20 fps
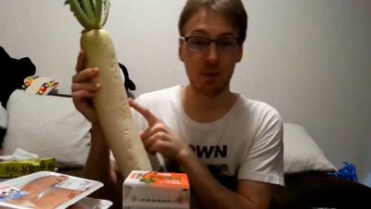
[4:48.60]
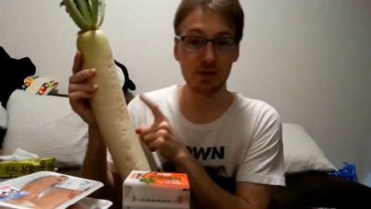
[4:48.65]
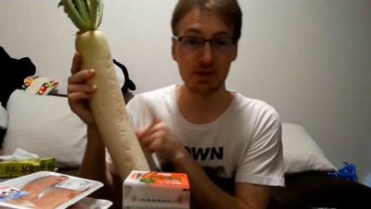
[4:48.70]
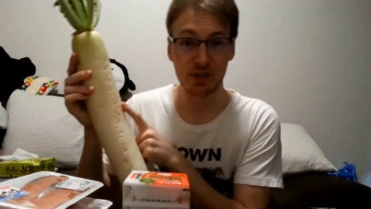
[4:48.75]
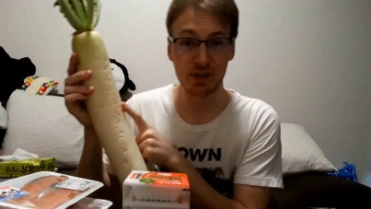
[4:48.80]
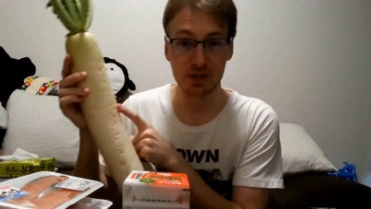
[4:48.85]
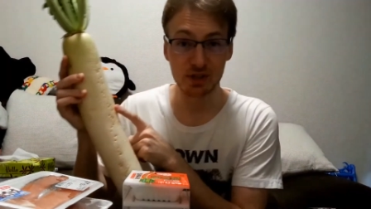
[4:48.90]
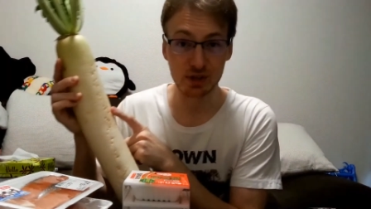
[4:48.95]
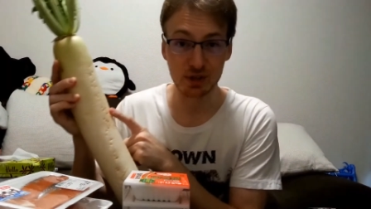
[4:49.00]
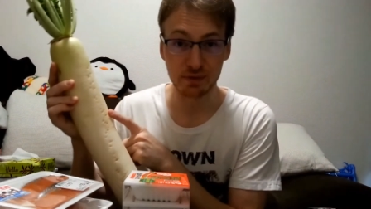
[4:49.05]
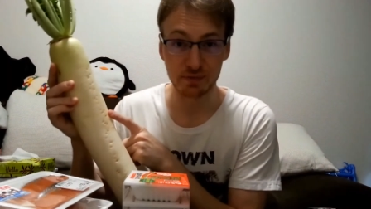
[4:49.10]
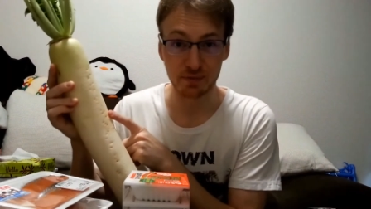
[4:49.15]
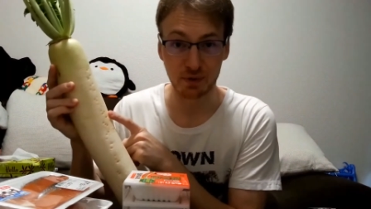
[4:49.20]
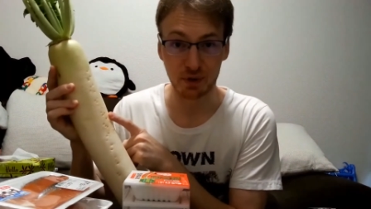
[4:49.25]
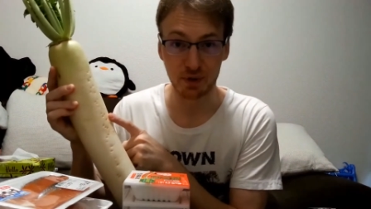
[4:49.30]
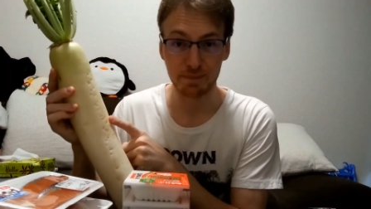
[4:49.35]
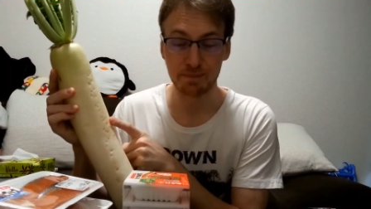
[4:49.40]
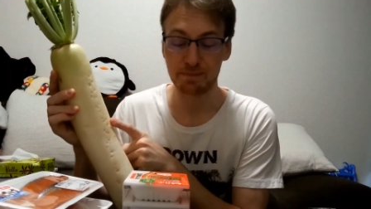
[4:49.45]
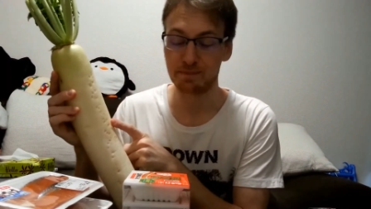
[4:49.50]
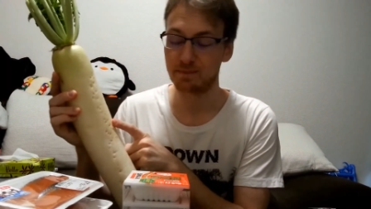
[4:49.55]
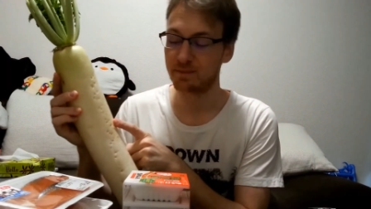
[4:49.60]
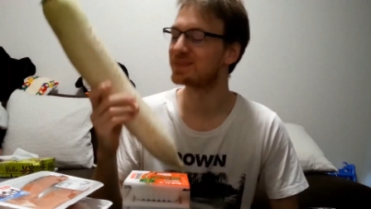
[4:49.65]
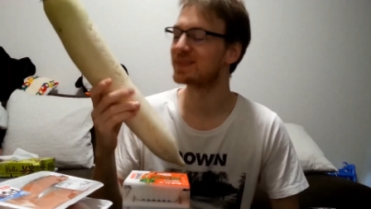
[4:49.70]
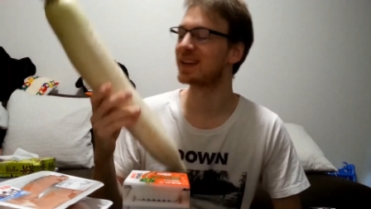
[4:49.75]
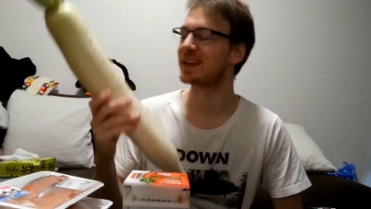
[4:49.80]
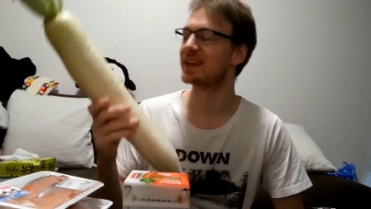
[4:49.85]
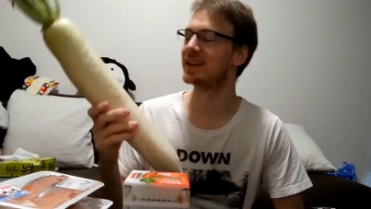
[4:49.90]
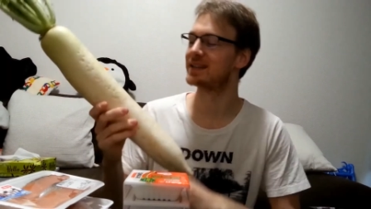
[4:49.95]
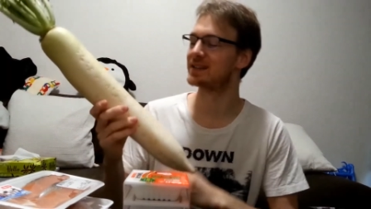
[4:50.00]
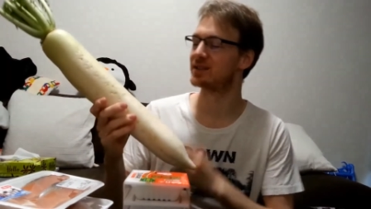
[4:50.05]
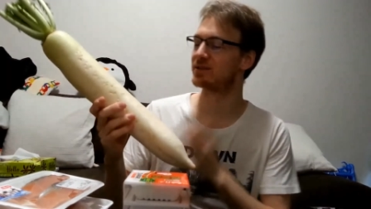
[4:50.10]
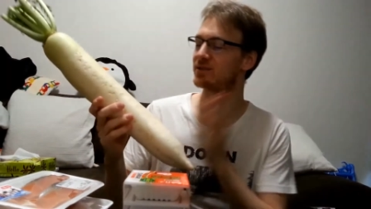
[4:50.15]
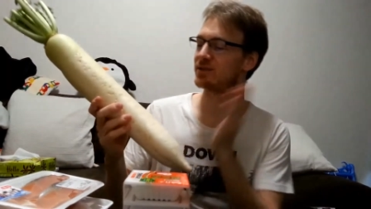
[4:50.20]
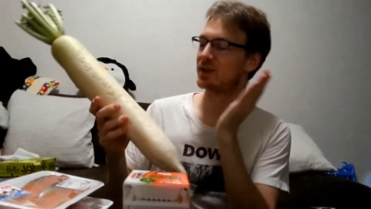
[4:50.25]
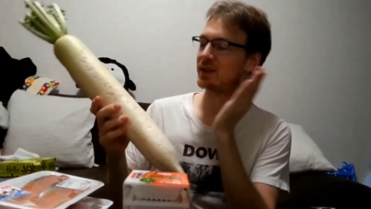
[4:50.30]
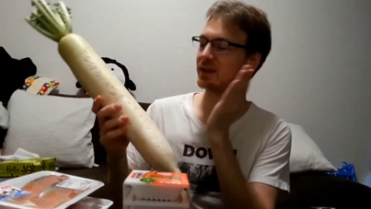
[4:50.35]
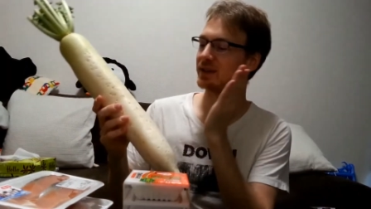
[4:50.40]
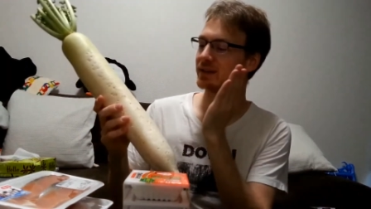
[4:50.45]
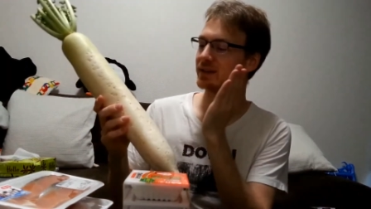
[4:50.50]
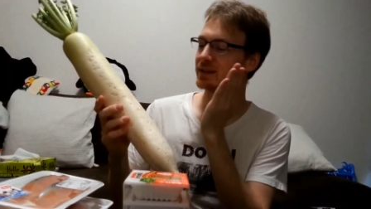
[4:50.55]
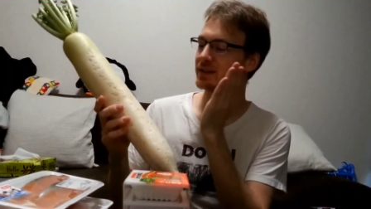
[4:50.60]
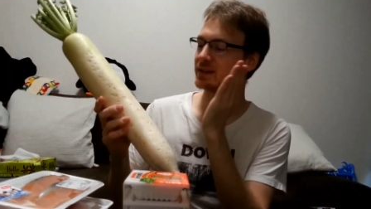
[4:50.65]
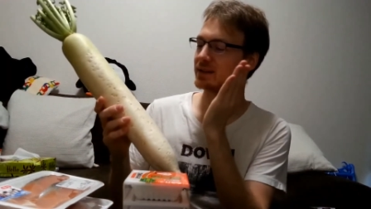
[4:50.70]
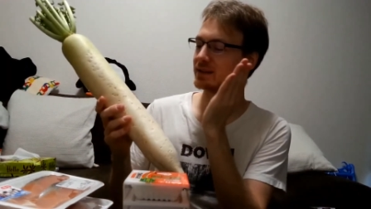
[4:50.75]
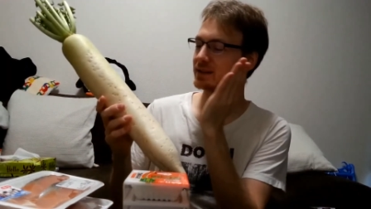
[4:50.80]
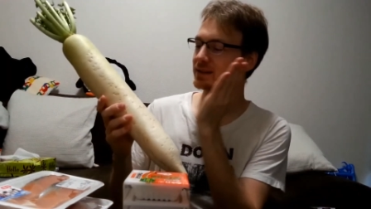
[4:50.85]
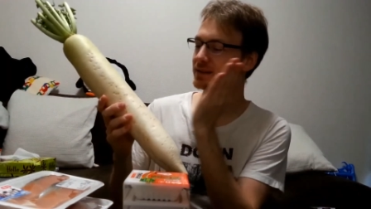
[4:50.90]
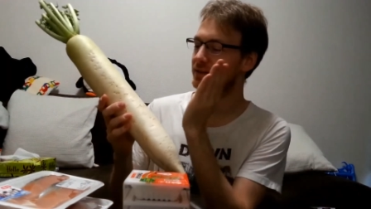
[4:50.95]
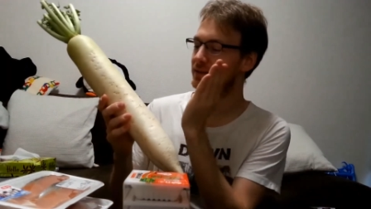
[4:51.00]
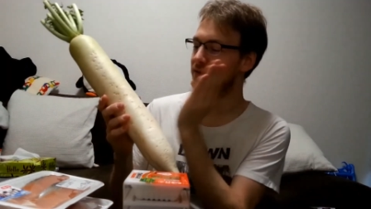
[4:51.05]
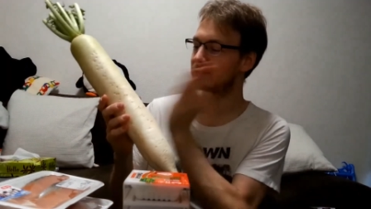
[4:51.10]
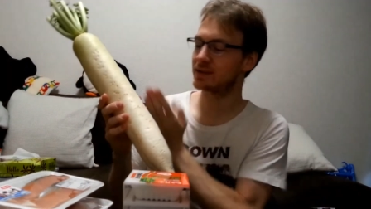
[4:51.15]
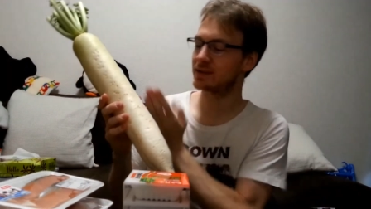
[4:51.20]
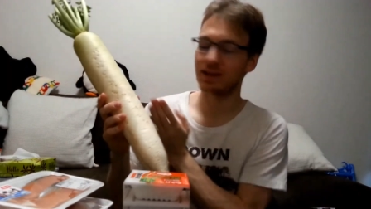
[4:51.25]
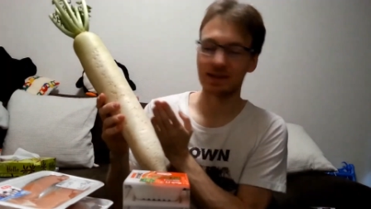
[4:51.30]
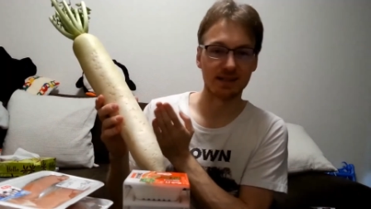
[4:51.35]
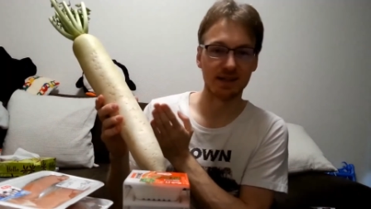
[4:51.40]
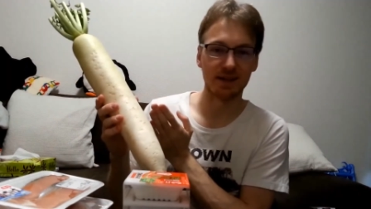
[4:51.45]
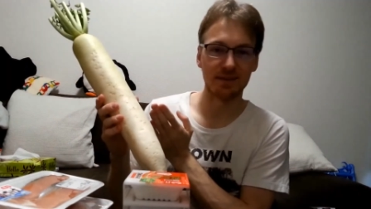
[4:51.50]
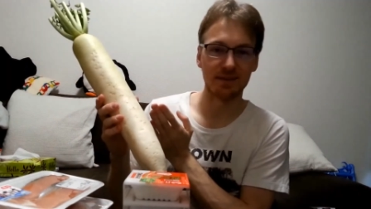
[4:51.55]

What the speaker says: What this is good for is if you slice